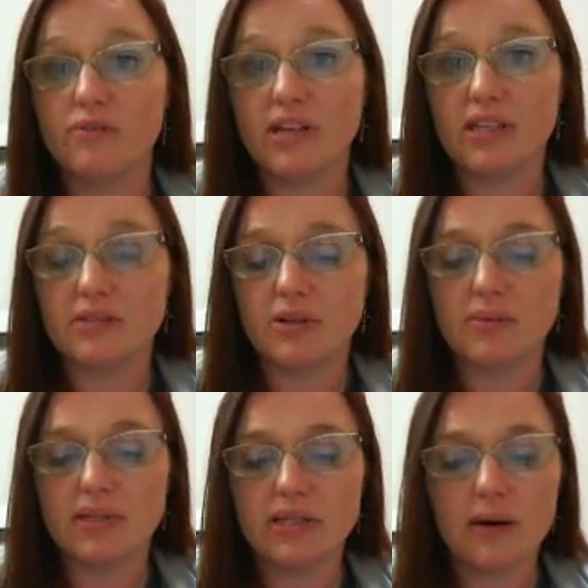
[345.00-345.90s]
V to put
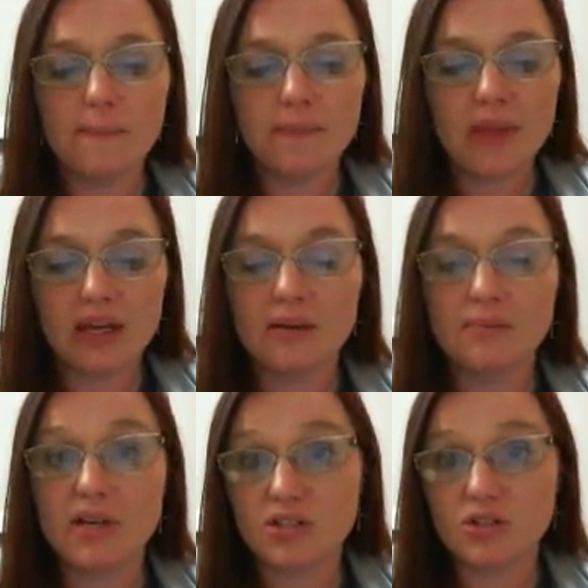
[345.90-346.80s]
them in there. And
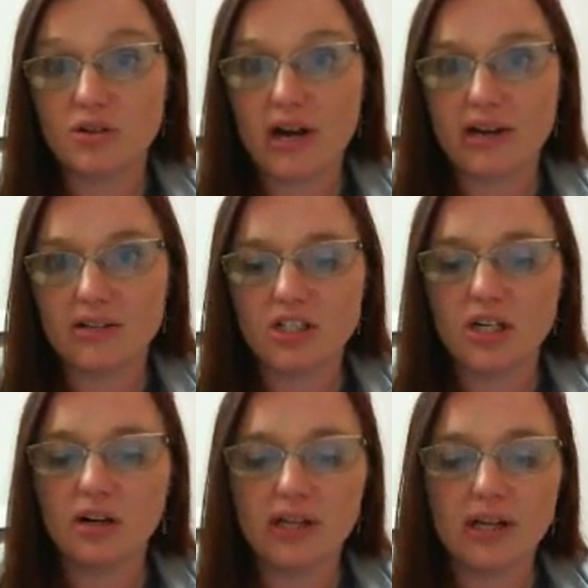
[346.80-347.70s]
I'm going to show you how to
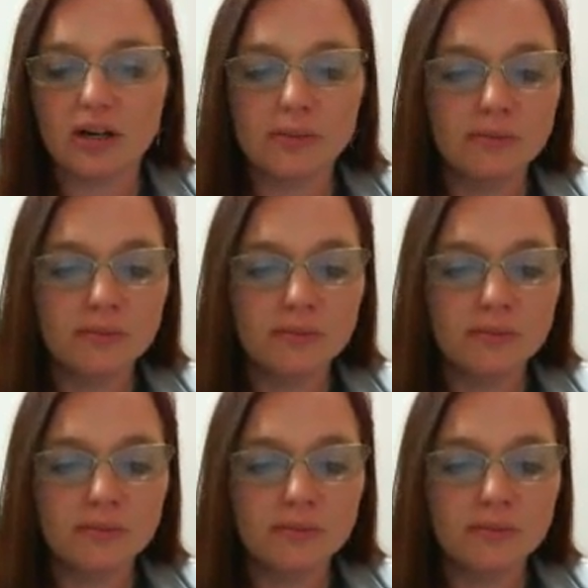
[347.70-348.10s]
share it later.